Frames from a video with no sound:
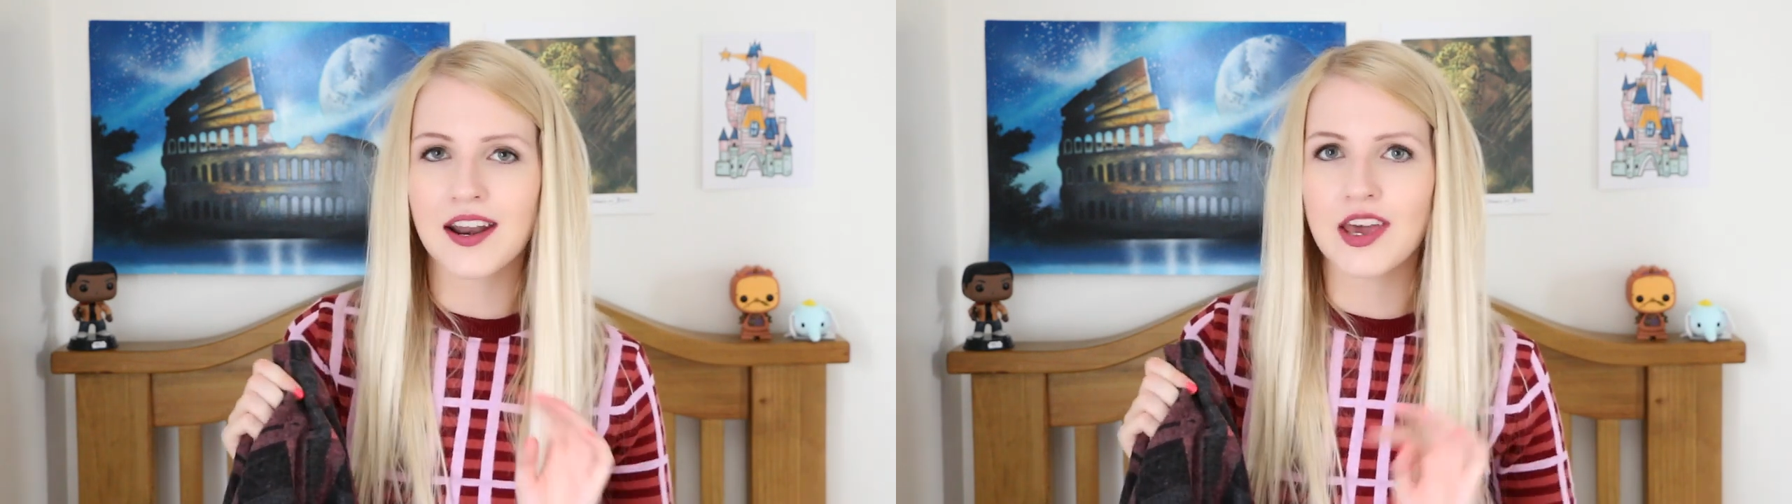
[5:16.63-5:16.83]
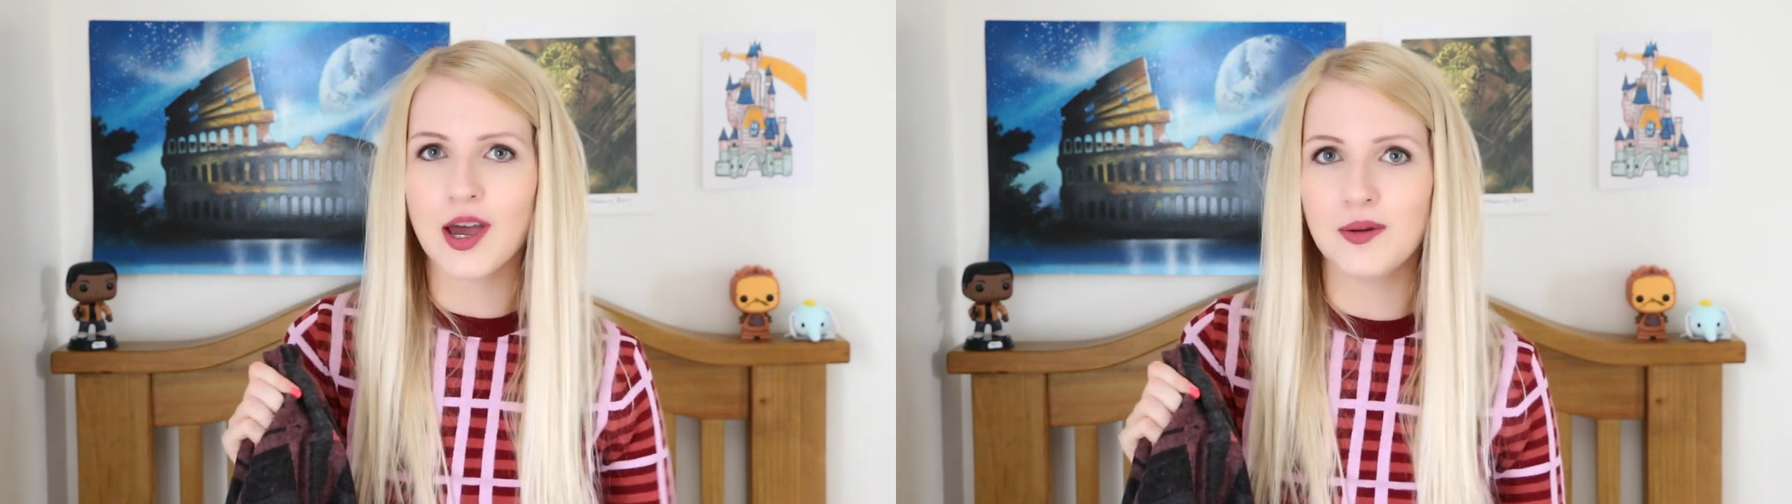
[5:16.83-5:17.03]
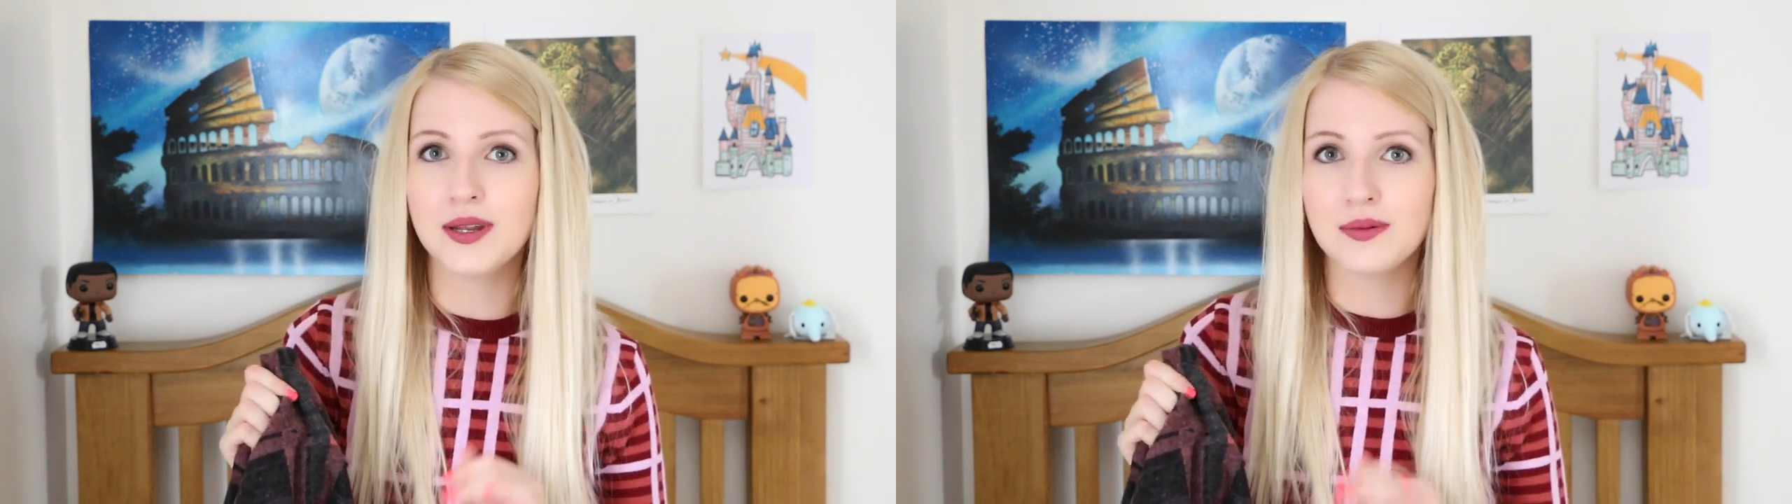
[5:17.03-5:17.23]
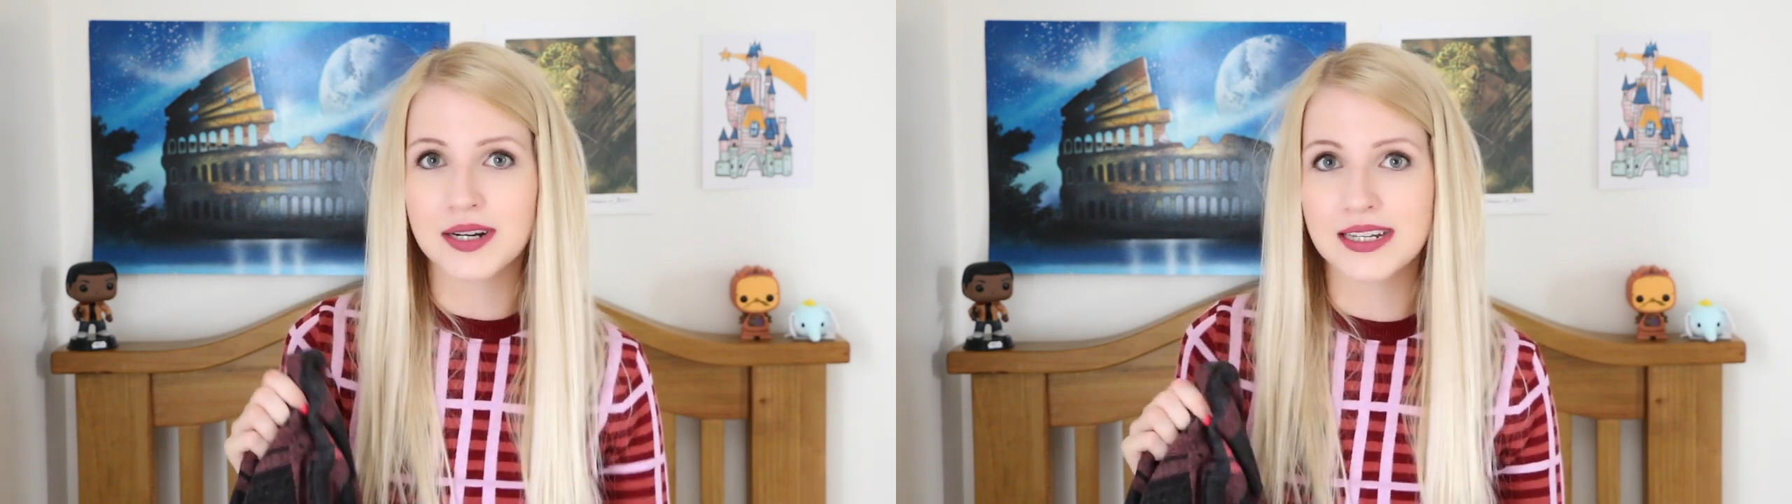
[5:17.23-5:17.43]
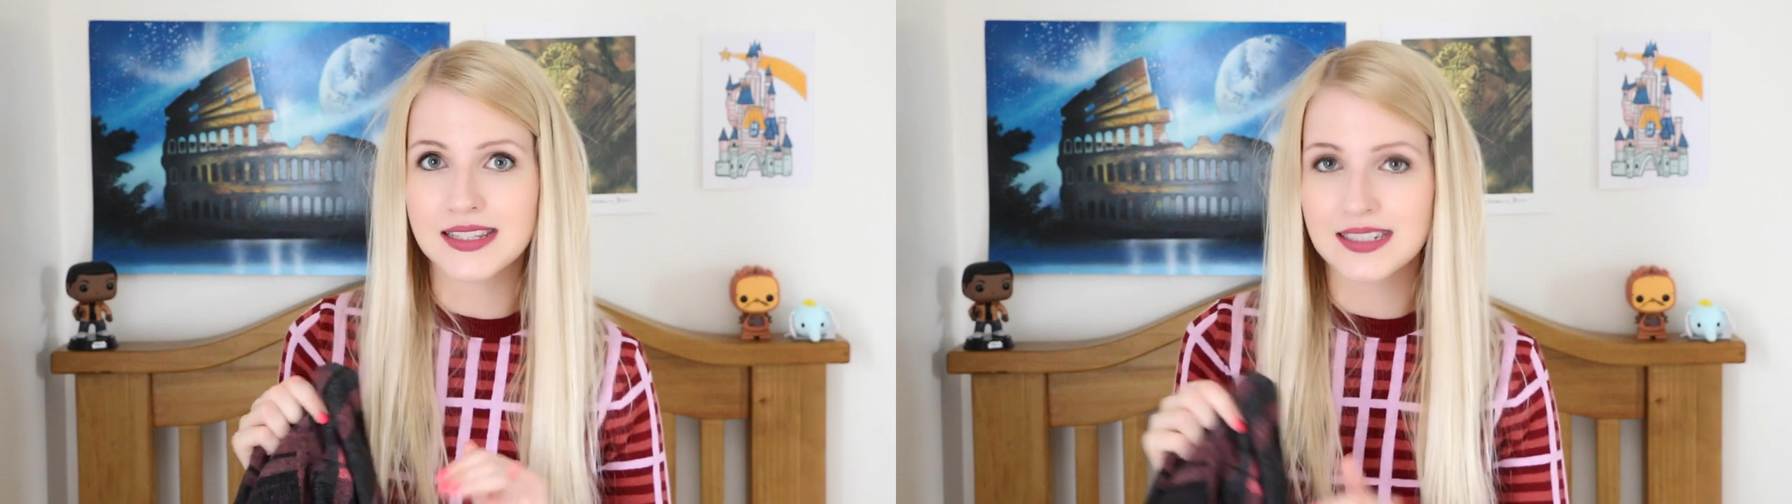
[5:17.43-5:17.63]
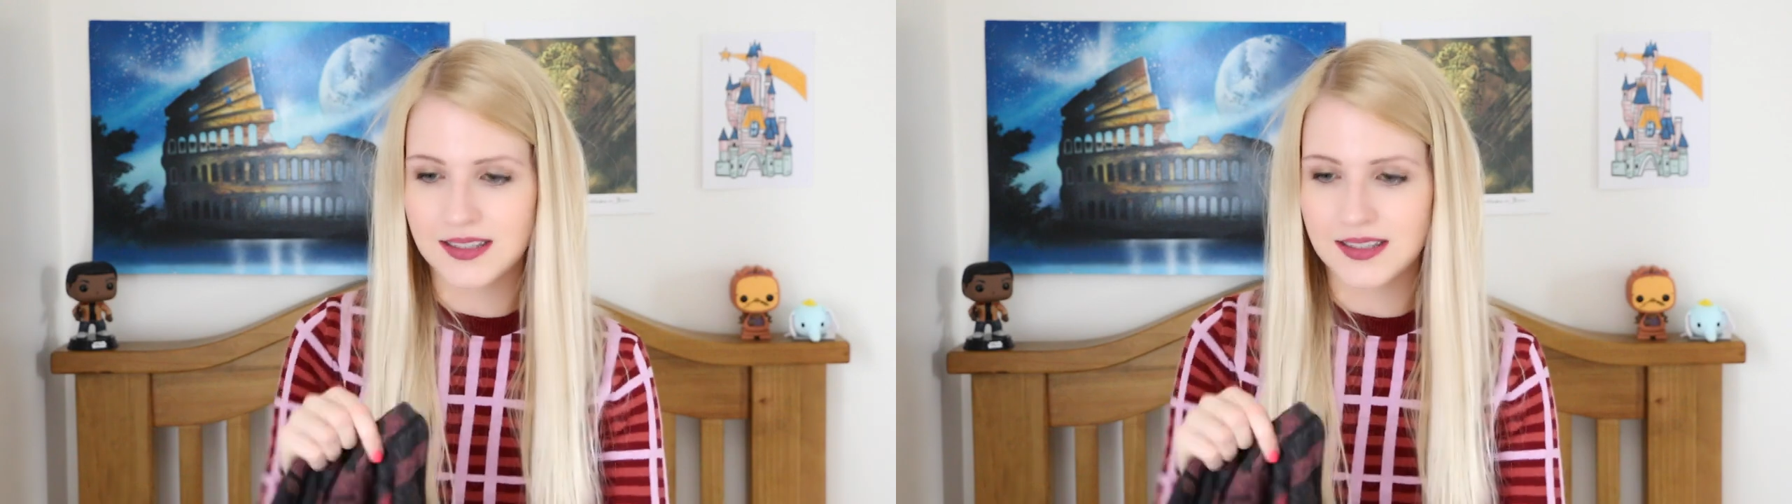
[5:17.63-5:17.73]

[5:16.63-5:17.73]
and I only wanted the